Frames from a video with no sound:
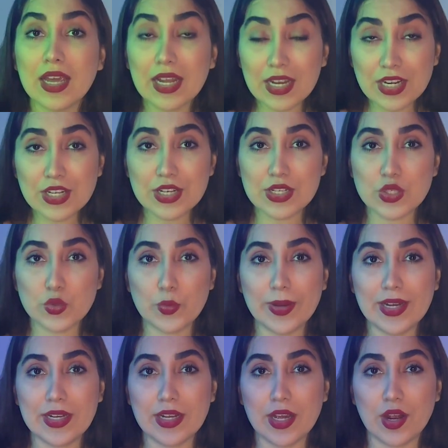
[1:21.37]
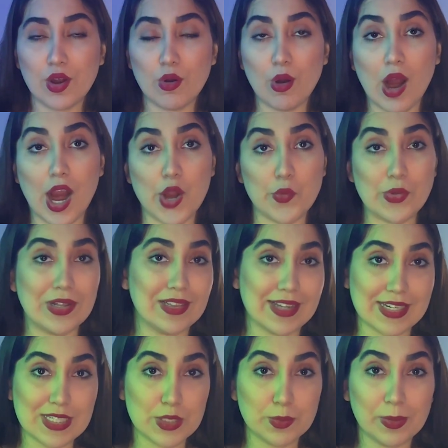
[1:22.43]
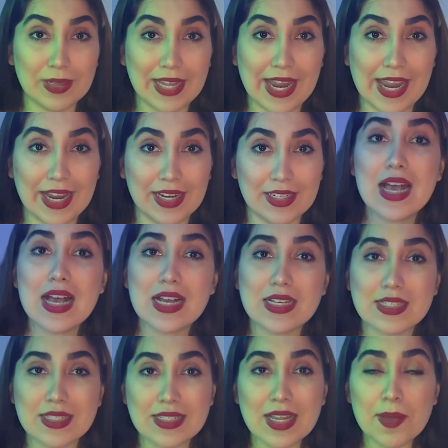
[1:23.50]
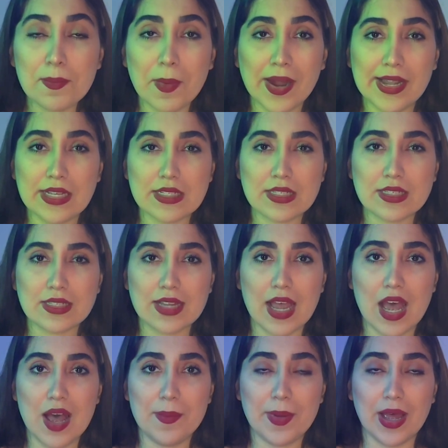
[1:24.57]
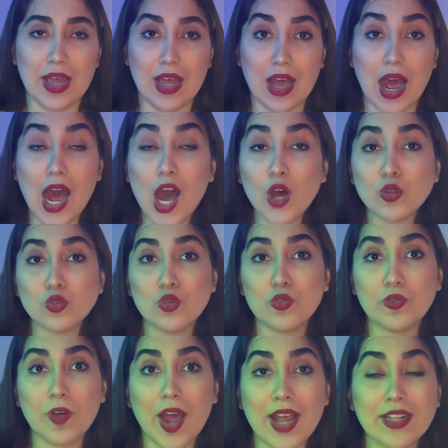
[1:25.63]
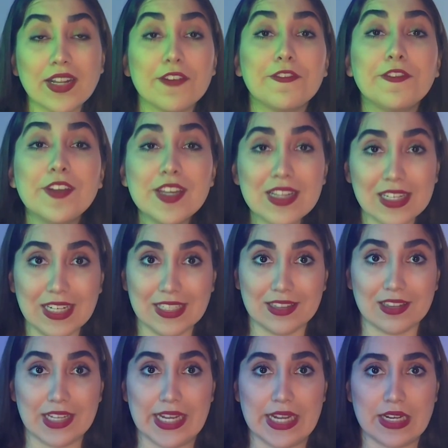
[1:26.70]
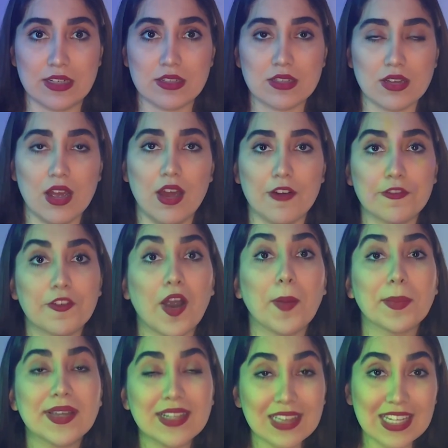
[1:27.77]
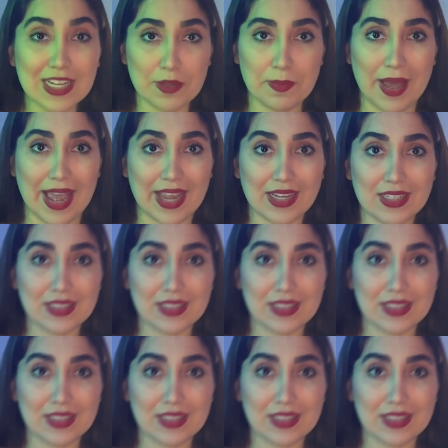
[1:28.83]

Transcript: In this video, I will explain step by step how to find affiliate links from ClickBank,